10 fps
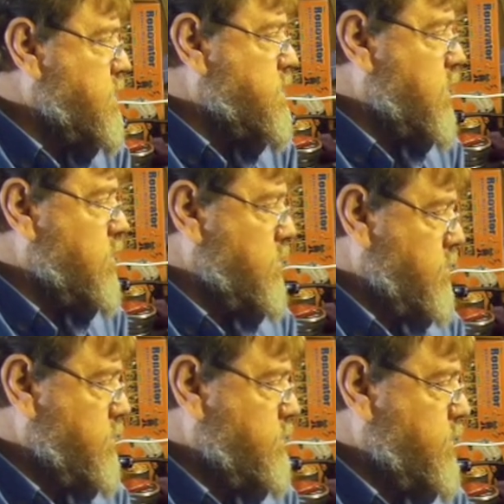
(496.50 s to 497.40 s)

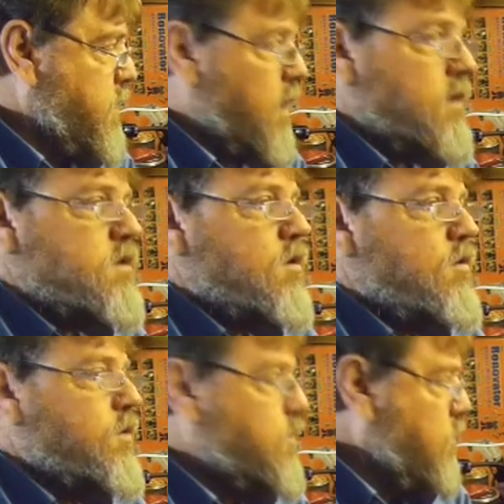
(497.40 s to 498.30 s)
So Kral is
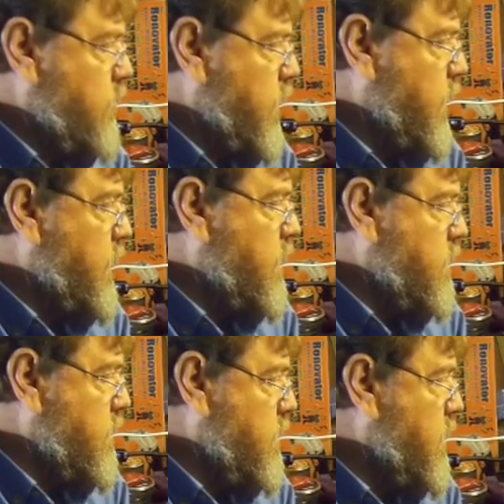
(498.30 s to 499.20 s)
on to a winner here.
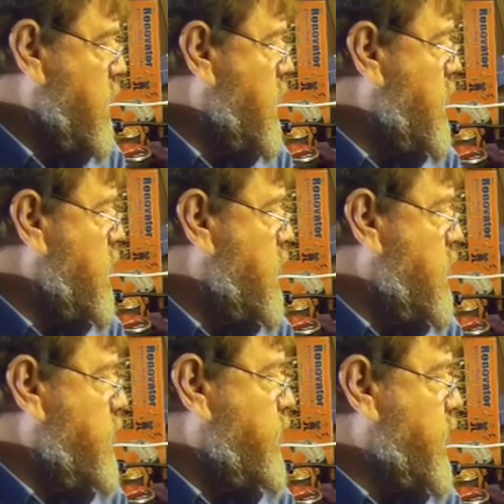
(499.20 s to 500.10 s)

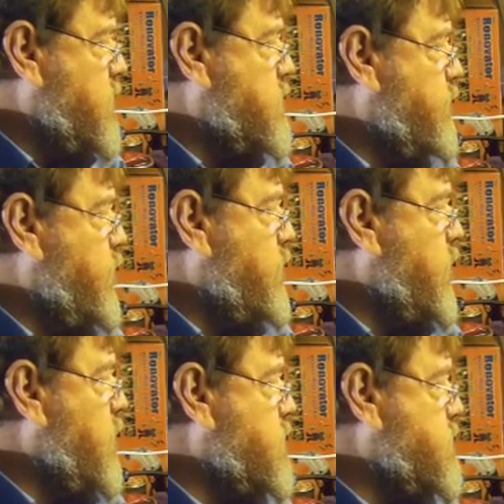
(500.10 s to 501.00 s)
There is a few
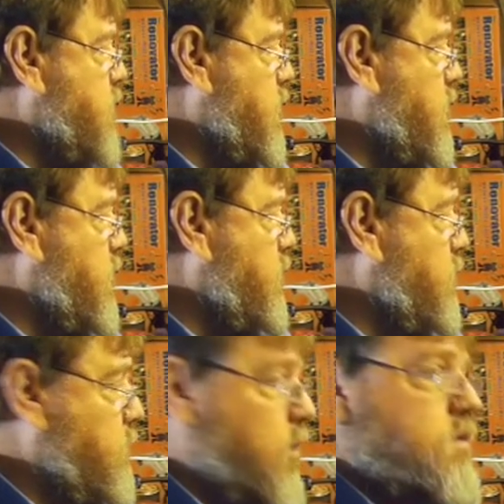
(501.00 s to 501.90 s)
needles straight out of the
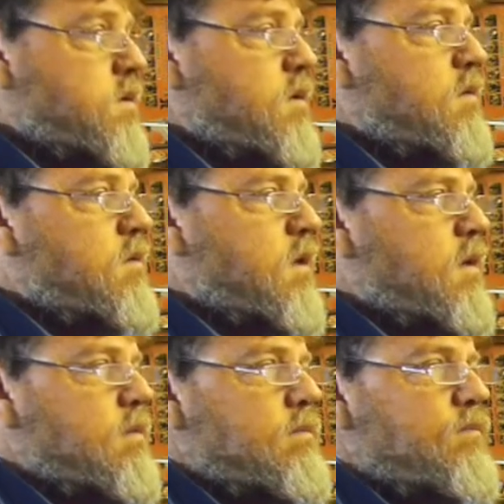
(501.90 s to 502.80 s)
box,
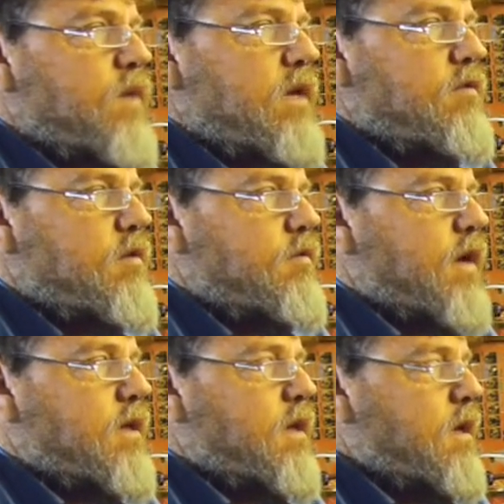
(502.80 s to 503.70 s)
so if the
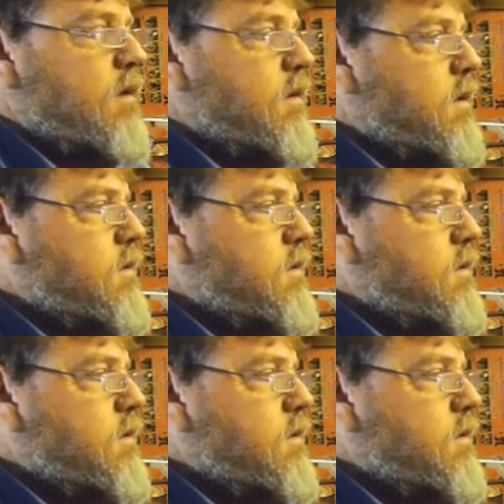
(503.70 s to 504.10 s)
factory